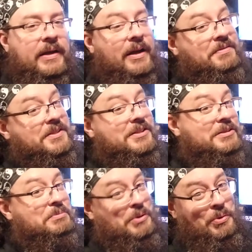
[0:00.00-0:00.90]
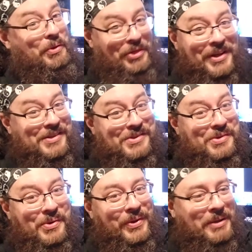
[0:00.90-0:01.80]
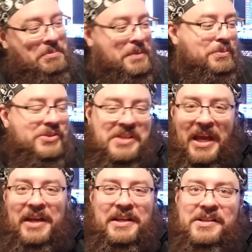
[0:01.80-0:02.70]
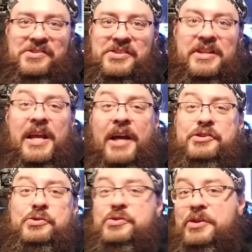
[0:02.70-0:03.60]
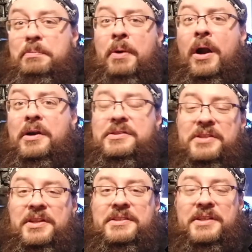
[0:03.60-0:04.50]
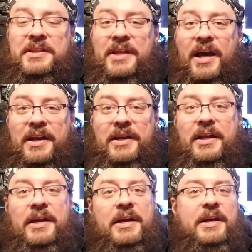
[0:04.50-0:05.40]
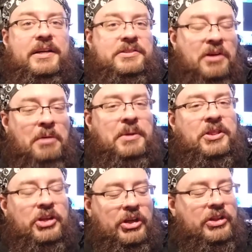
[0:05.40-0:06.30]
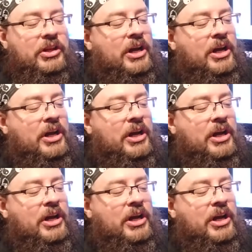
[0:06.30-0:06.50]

I've seen some cool things too, like people scanning in statues at parks and things like that, and it's got me thinking that